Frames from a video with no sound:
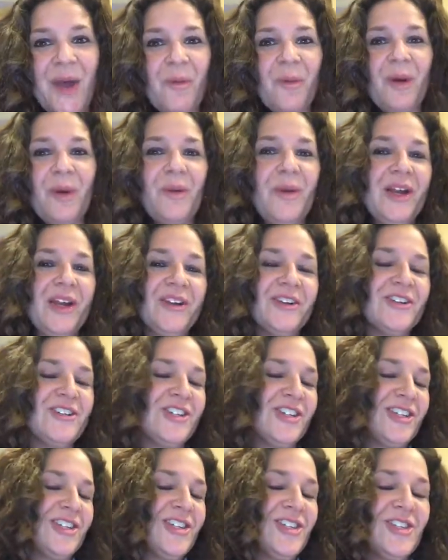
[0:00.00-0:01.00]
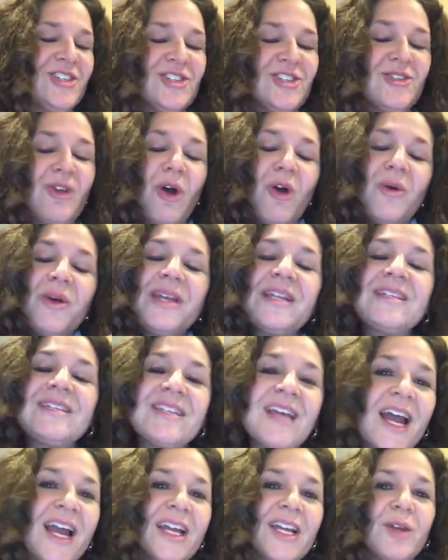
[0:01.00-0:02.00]
where we're just so
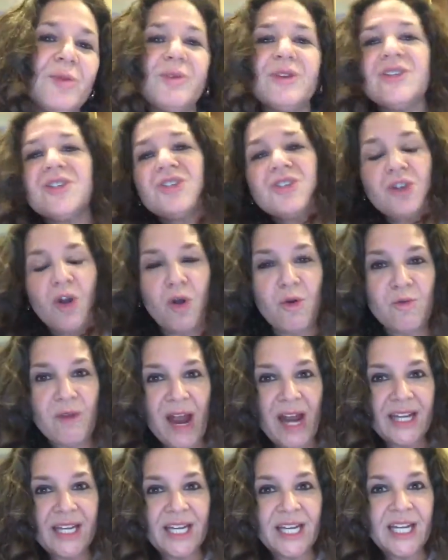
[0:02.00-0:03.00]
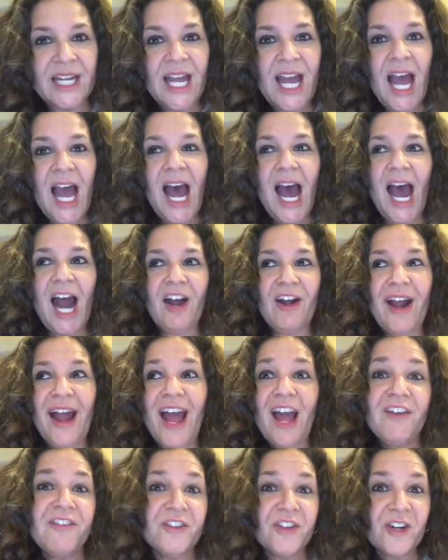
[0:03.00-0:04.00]
excited, we're so ready, our
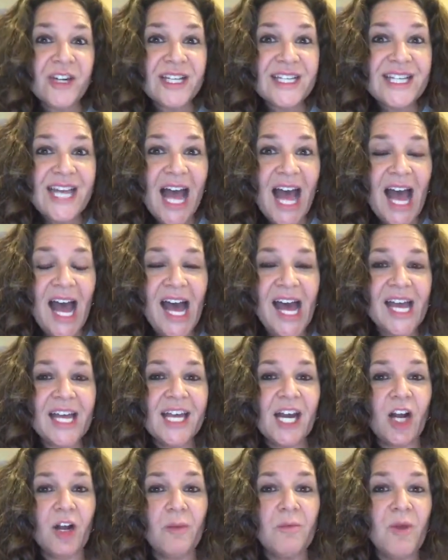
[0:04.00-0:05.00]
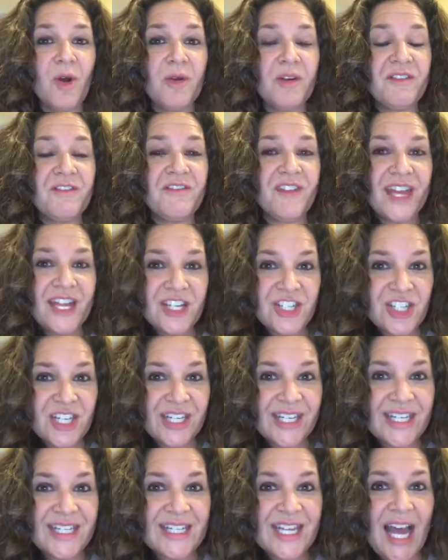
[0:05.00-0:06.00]
effort is high, our
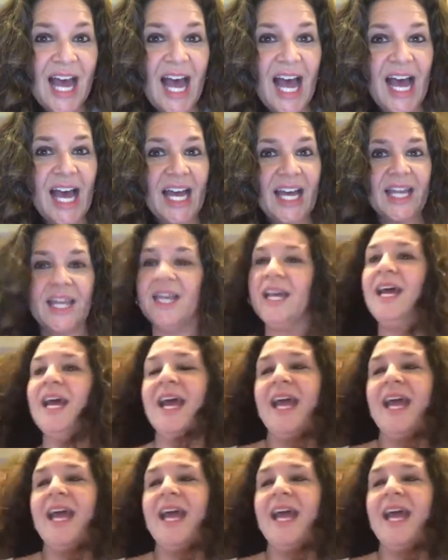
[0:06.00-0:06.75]
motivation is high,